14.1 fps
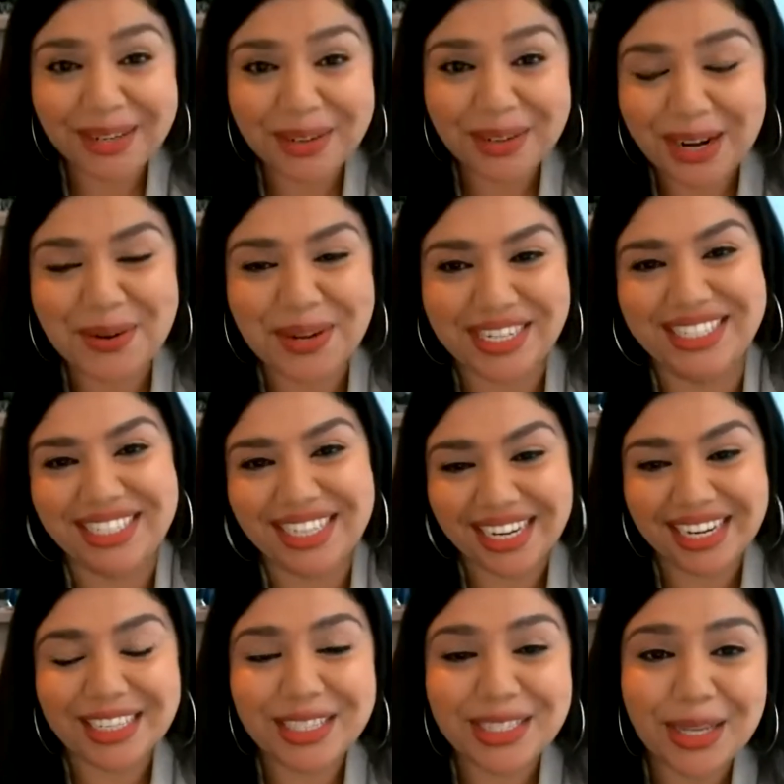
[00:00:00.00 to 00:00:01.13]
great question.
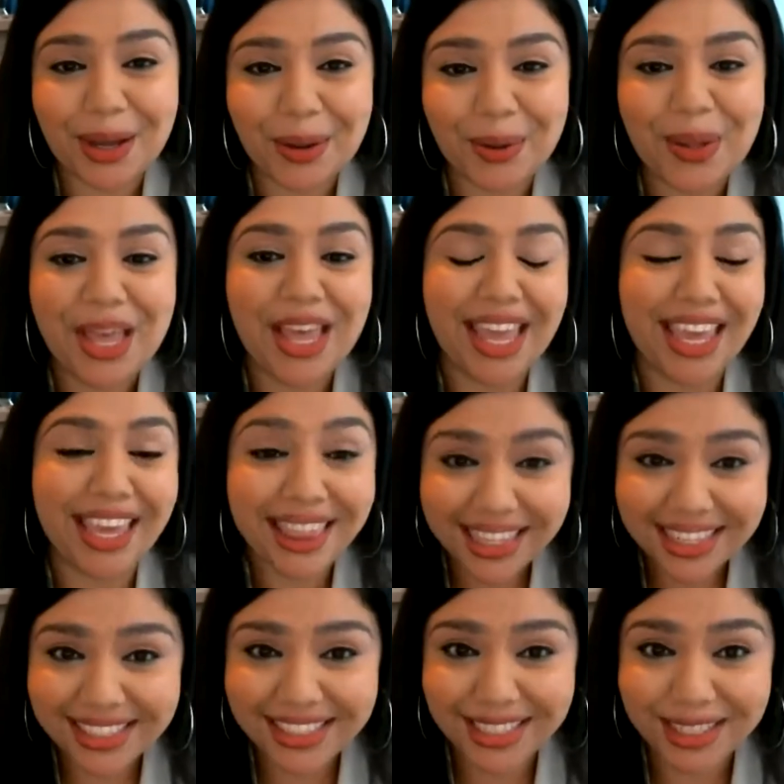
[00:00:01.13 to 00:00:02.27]
And so in
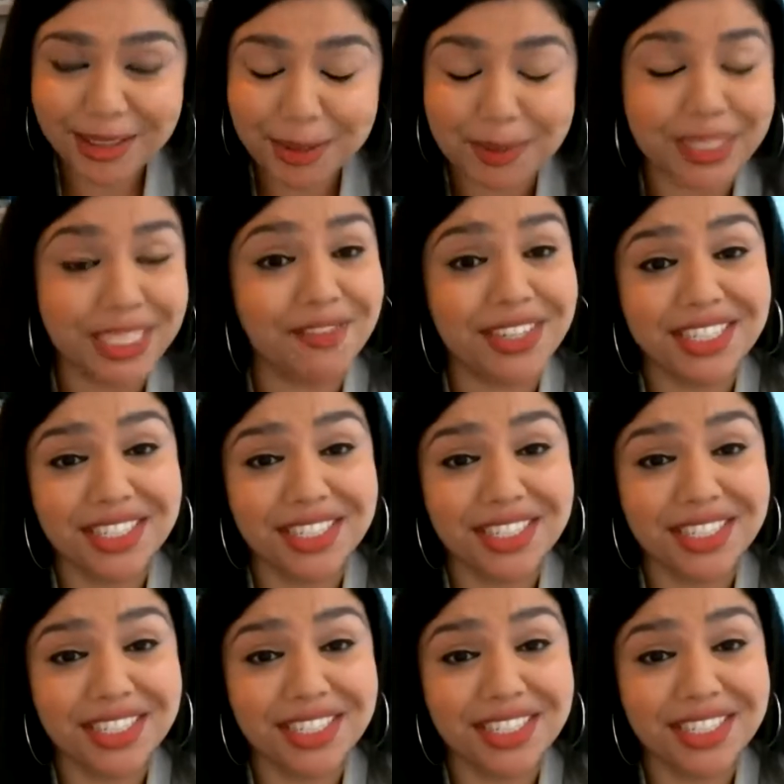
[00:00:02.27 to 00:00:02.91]
this specific